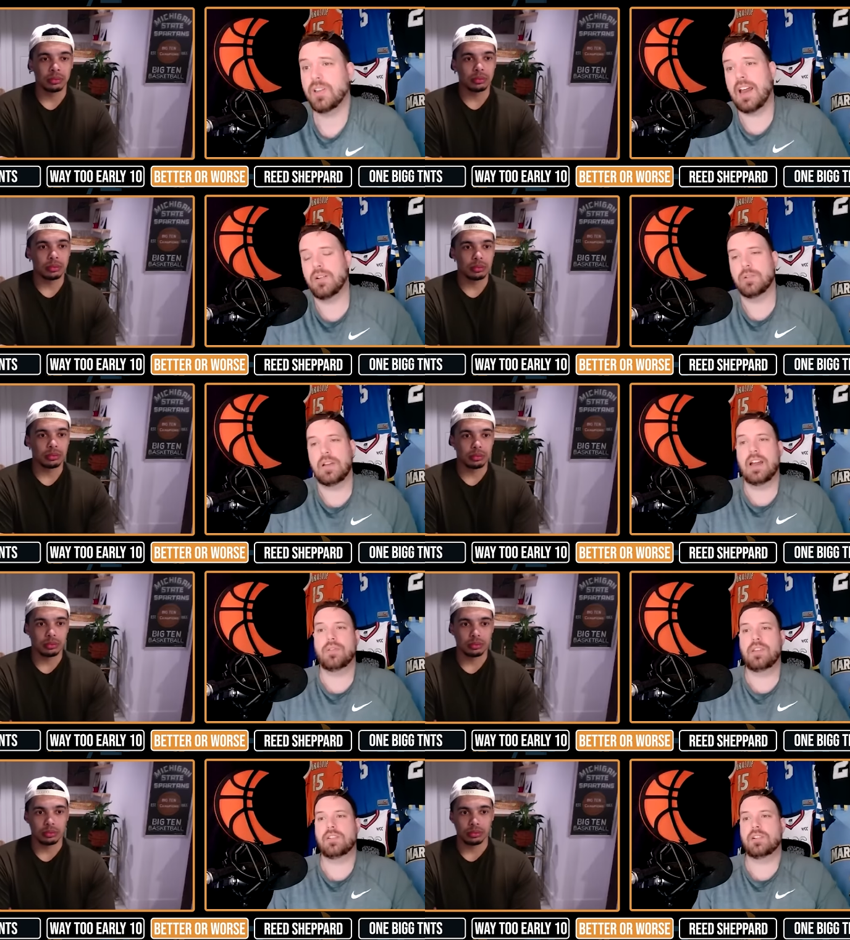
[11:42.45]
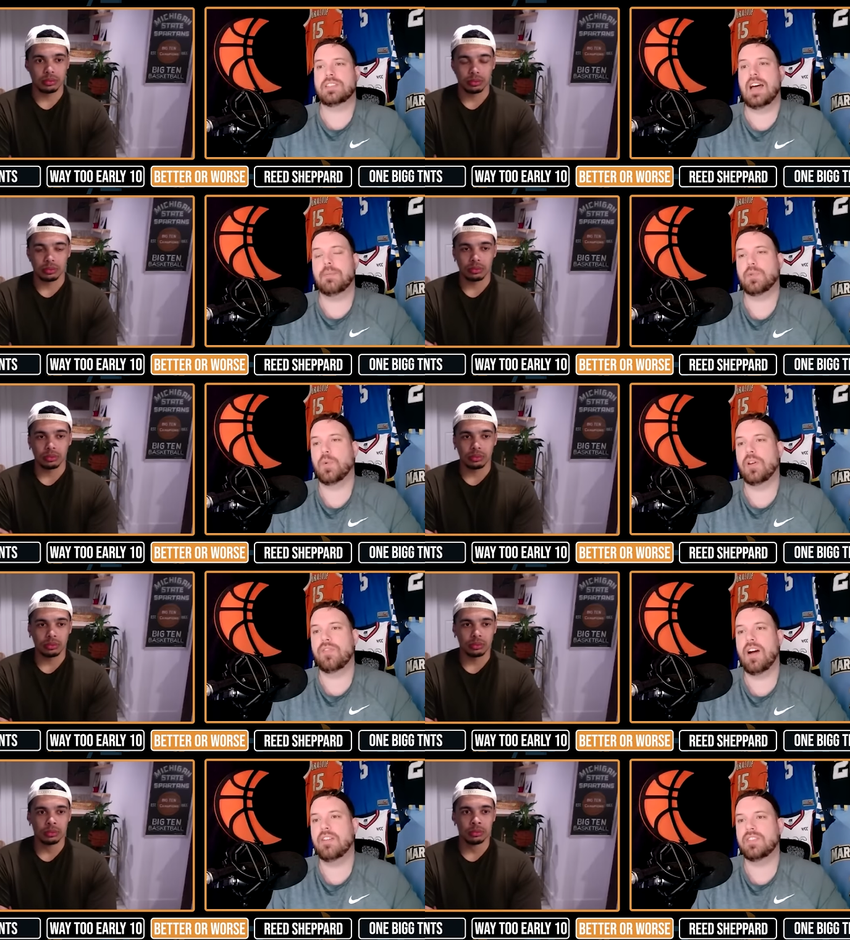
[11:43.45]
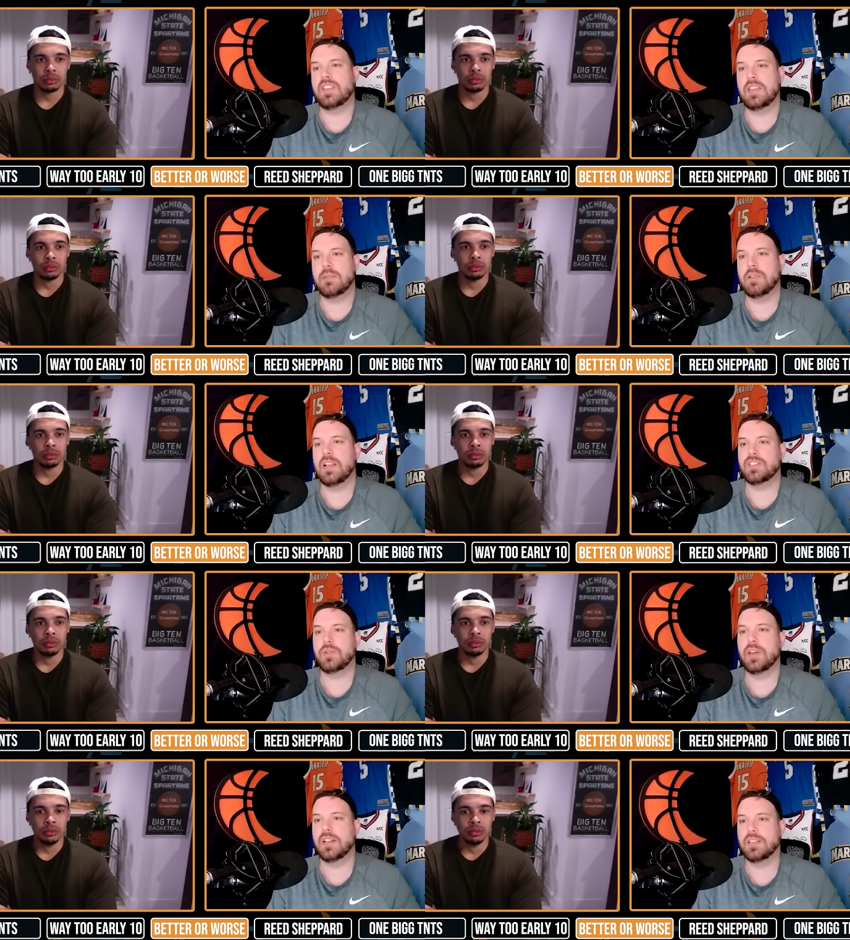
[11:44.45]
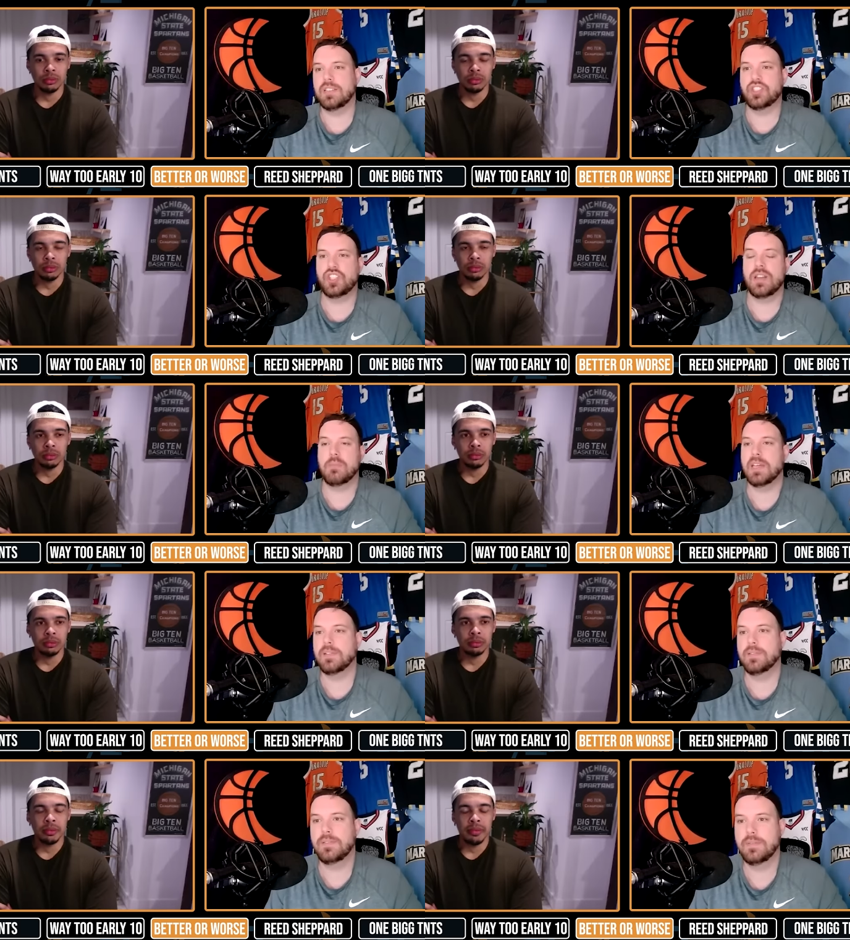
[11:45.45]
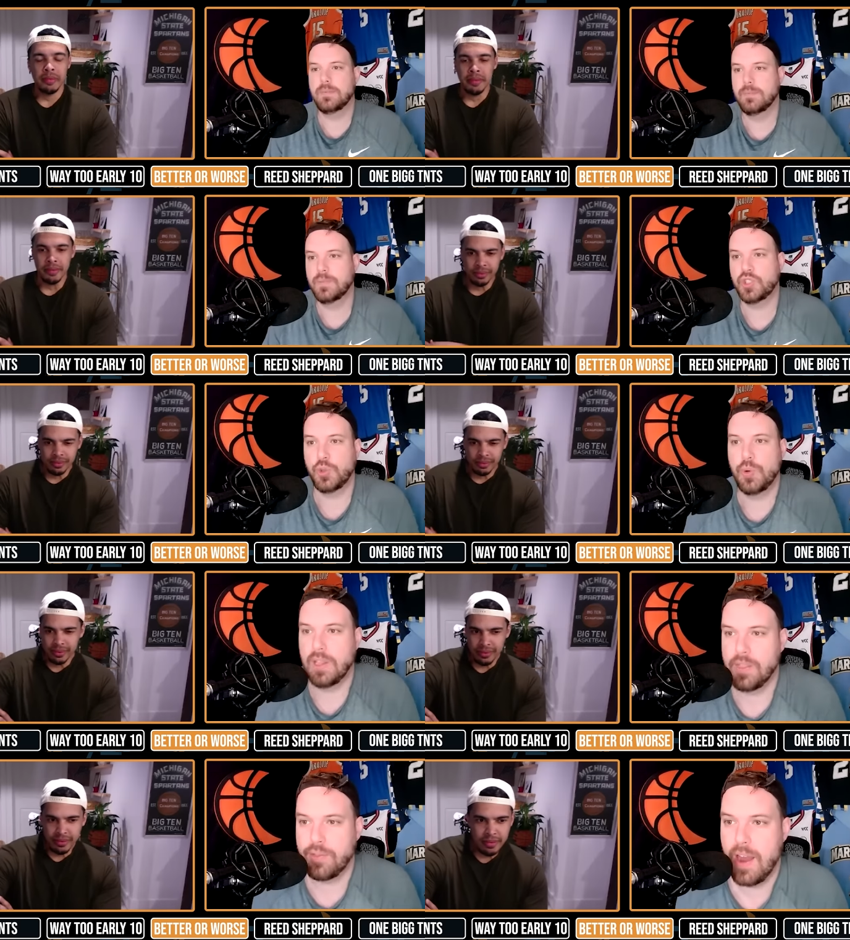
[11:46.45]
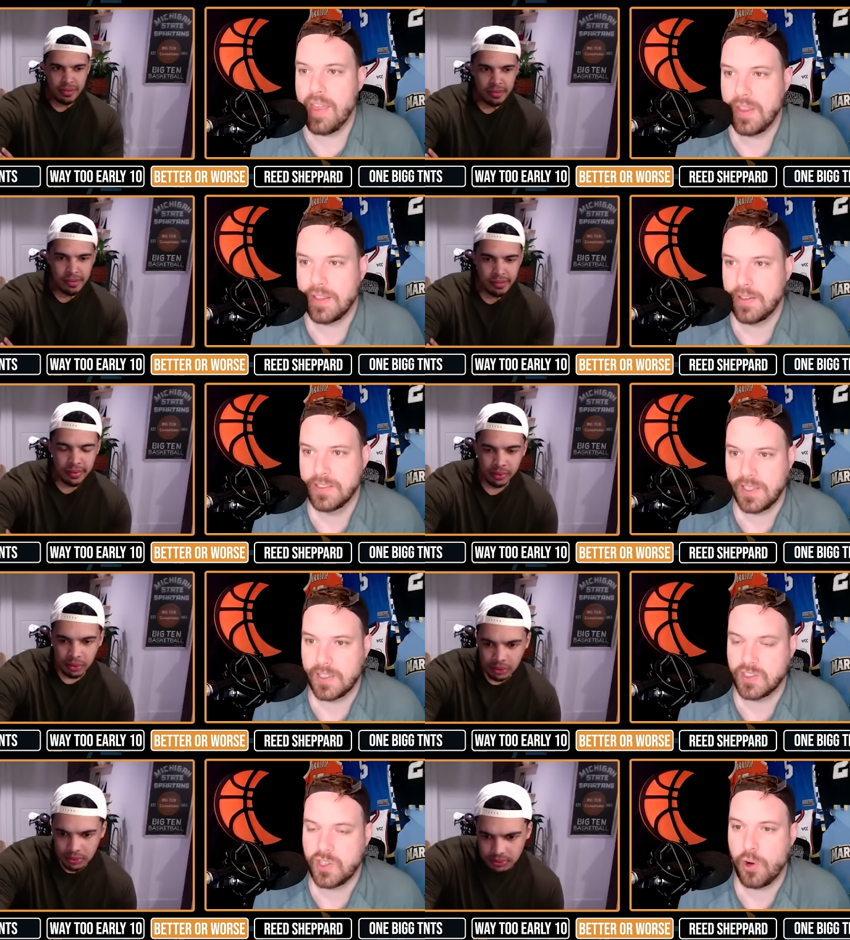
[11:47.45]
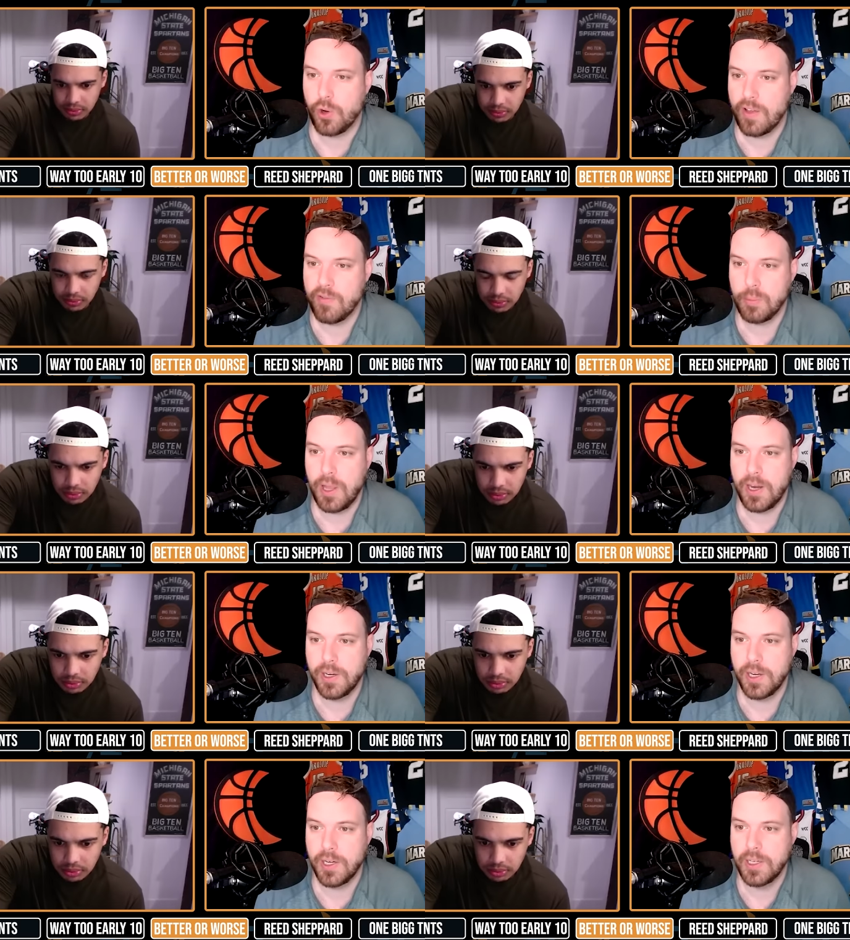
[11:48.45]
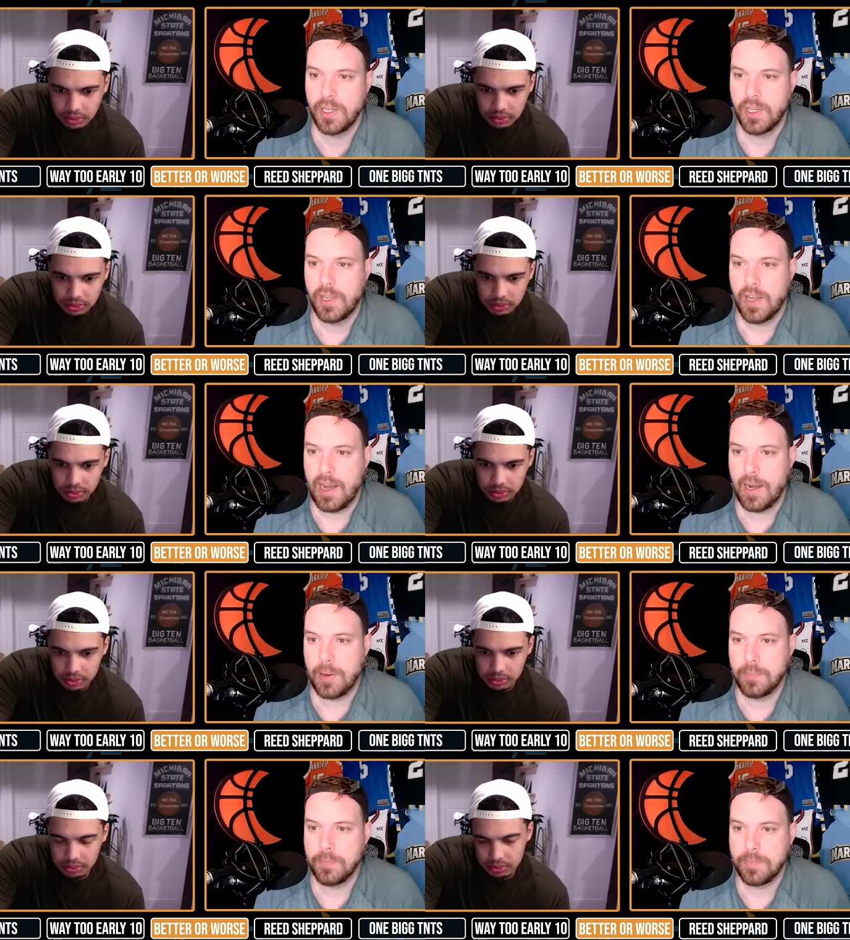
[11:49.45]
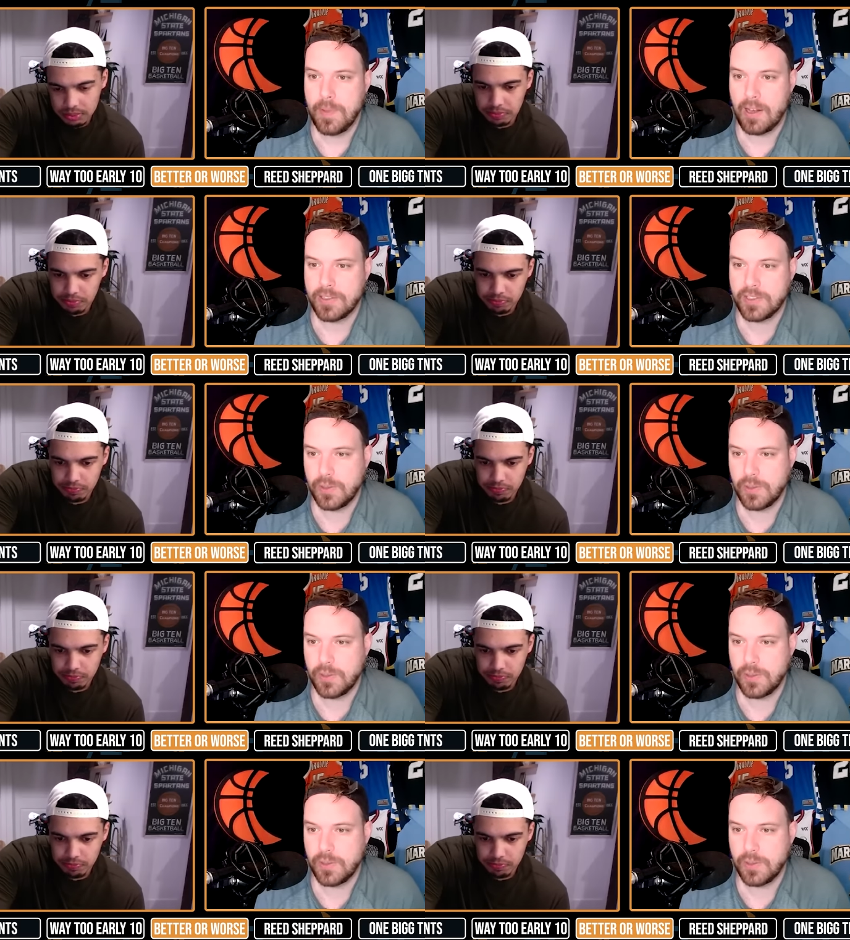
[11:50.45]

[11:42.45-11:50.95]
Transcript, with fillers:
Speaker 1: Like I don't think they're a top 25 team unless you get a legitimate shooting threat that is like a starter level player here. I